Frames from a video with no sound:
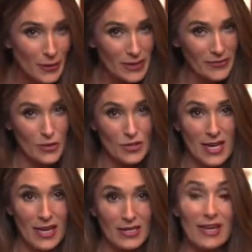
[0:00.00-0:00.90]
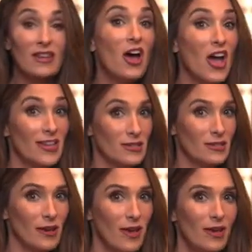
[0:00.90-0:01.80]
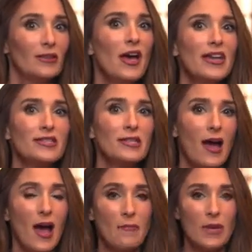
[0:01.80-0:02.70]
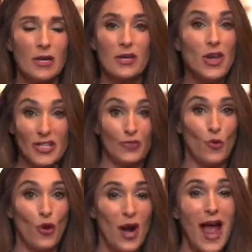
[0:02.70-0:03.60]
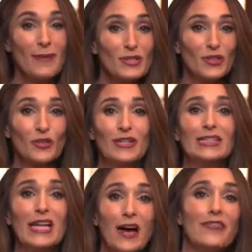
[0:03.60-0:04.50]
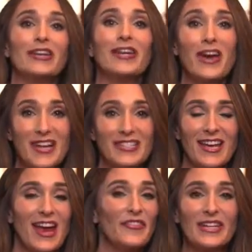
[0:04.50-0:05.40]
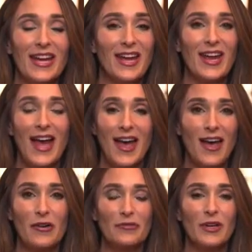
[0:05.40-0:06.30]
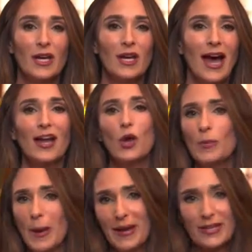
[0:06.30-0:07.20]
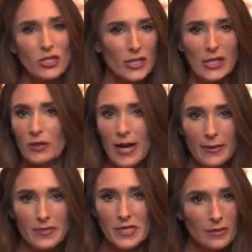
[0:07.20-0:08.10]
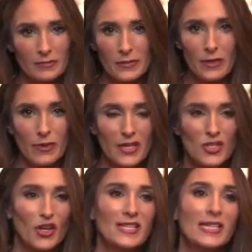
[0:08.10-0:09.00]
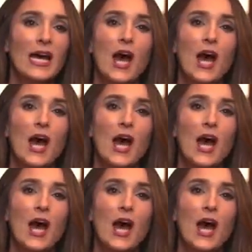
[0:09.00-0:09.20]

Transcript: one of those things, and nuts. Nuts, I'm nuts for. Absolutely love nuts. Every day I have, I go in my pantry, grab some. Anyway, it's crazy.